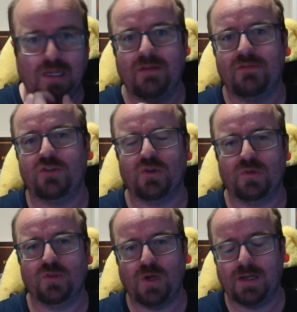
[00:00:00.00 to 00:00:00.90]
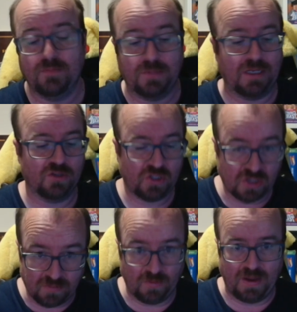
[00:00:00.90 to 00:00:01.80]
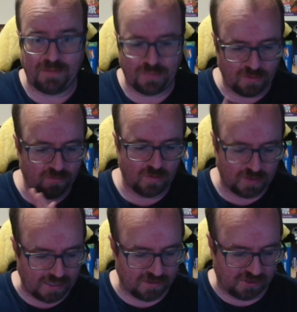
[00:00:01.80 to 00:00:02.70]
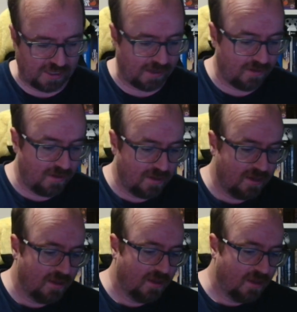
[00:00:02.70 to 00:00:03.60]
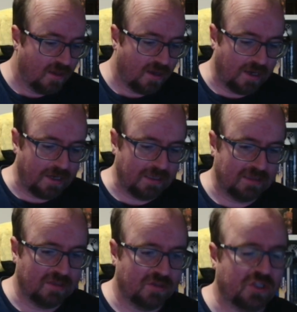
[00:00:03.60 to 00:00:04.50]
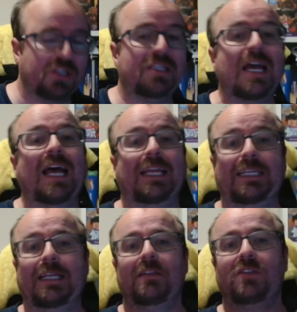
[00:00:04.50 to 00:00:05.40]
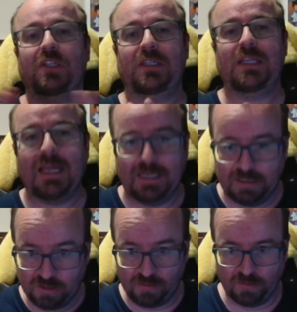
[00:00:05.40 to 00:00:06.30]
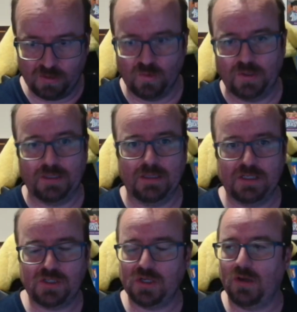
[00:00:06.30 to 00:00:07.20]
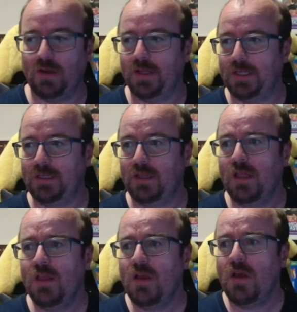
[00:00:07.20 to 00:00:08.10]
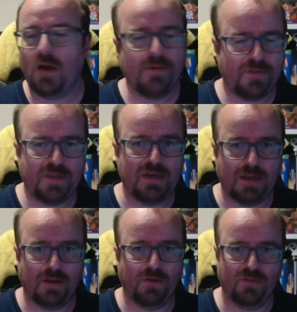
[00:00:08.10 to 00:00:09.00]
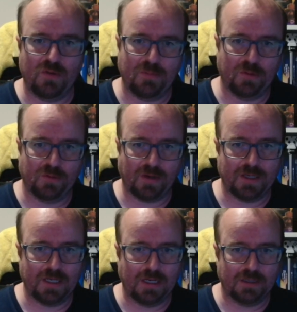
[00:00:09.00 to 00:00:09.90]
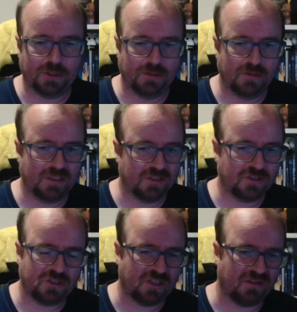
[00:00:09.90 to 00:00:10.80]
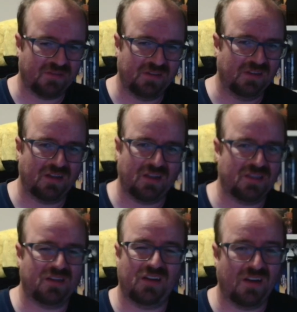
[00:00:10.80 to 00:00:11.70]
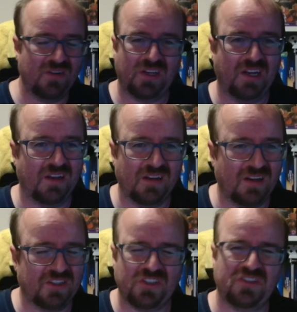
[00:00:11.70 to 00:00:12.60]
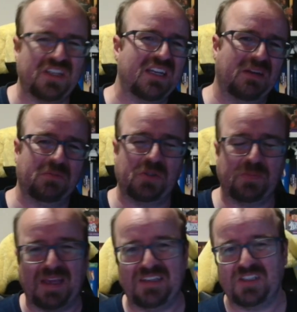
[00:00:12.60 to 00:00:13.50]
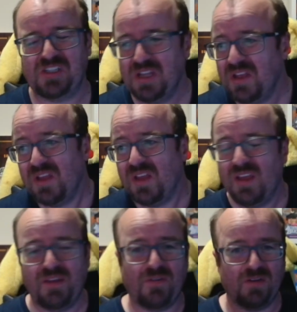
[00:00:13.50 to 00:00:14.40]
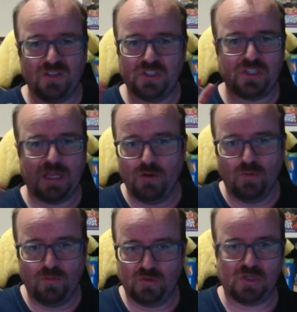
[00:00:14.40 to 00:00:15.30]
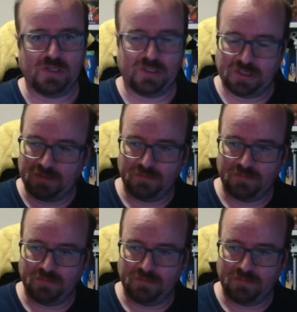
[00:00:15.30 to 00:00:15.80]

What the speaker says: have to try and track them down somewhere, but we'll get to that. And then today, as I'm recording this, I've thinned out a lot of my Blu-ray collection. There's just stuff that I look at it and I go, it's just taking up space. If I can just get normal size